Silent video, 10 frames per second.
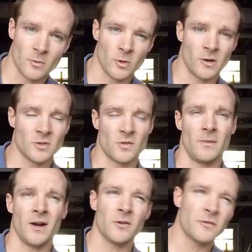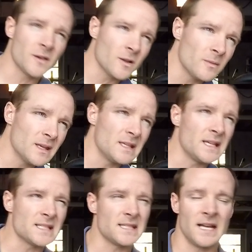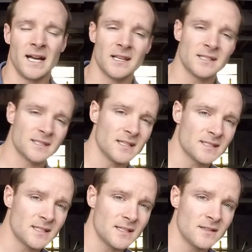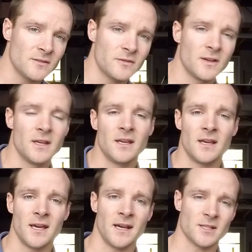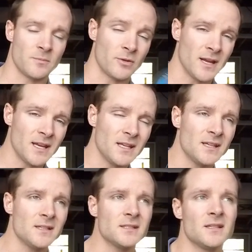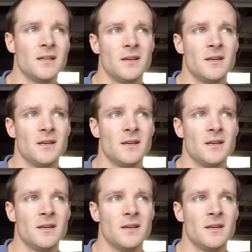Whereas with monofilament, it's not as sensitive as braid is.